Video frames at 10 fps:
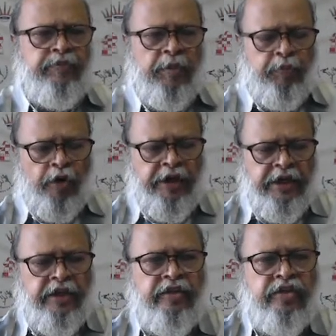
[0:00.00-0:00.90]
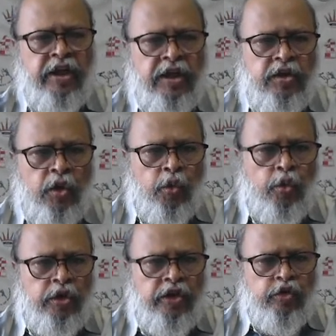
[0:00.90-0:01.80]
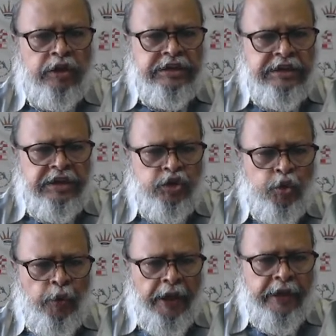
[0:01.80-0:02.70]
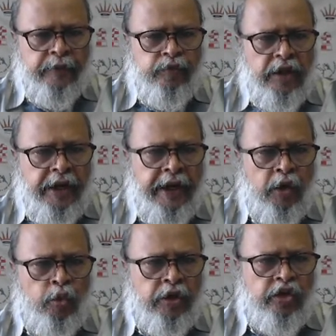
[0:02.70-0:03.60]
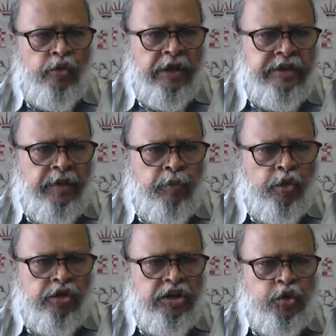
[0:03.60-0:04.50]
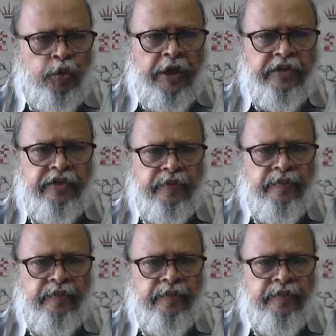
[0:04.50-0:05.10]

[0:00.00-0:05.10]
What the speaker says: The point is the rook is watching the square and rook is watching both the squares.